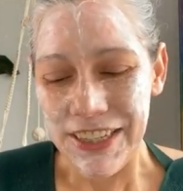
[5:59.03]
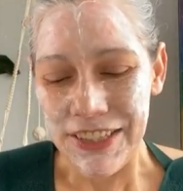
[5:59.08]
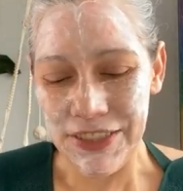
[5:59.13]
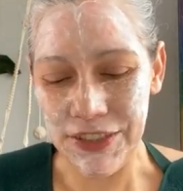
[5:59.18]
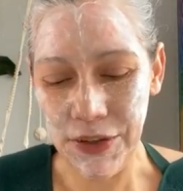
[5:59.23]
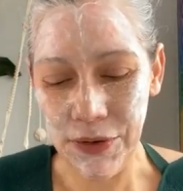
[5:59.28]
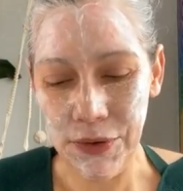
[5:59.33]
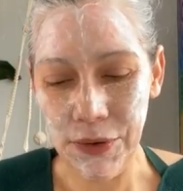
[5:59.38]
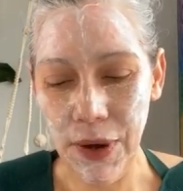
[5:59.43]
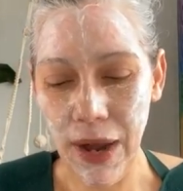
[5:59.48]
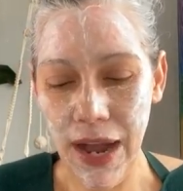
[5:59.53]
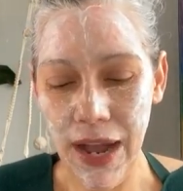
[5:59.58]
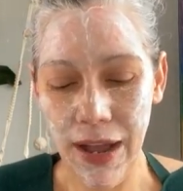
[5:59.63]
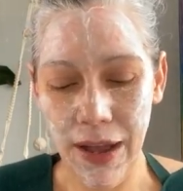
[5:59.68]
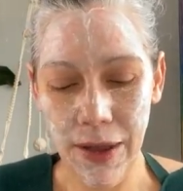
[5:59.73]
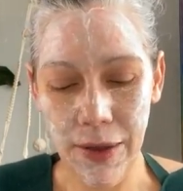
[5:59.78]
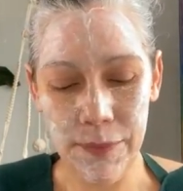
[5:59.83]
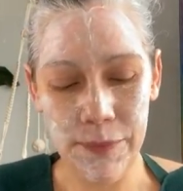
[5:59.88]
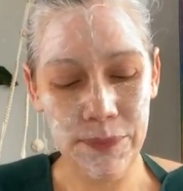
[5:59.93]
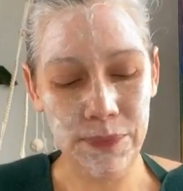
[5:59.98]
So
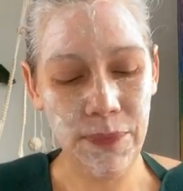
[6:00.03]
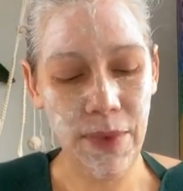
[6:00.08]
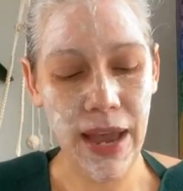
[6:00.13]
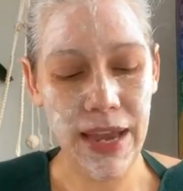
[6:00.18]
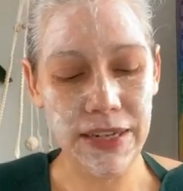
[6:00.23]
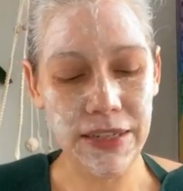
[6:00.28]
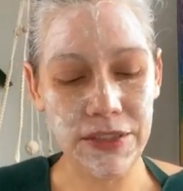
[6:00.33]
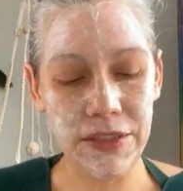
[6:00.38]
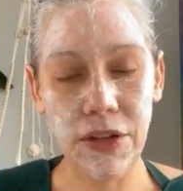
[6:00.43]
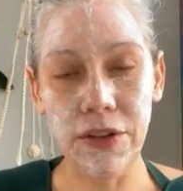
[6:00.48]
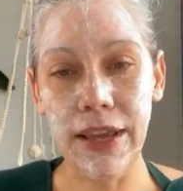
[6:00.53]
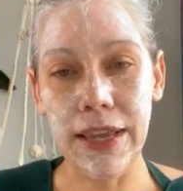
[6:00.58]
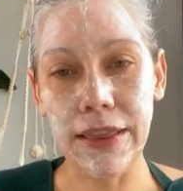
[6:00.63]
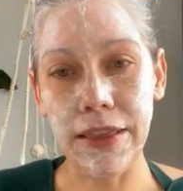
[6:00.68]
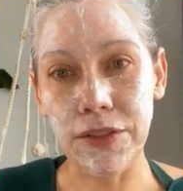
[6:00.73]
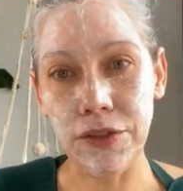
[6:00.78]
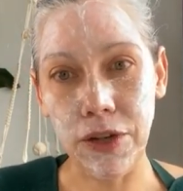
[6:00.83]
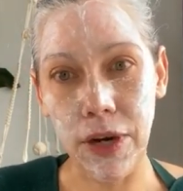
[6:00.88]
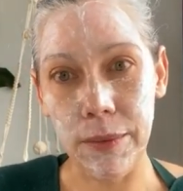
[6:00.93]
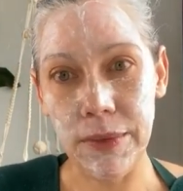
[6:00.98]
I just don't
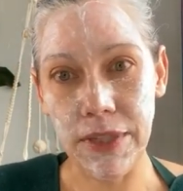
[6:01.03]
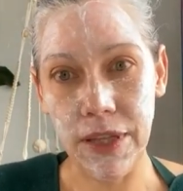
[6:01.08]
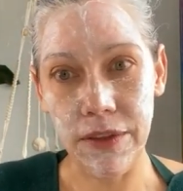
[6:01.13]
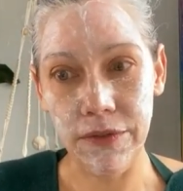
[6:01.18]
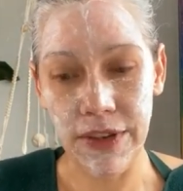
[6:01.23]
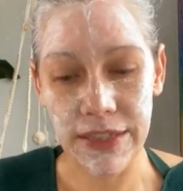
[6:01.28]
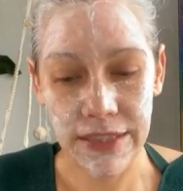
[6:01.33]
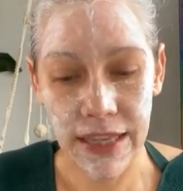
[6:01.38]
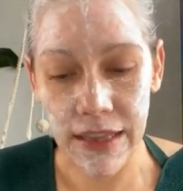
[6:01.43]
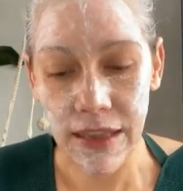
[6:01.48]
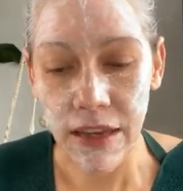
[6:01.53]
like the scrubbies on the face.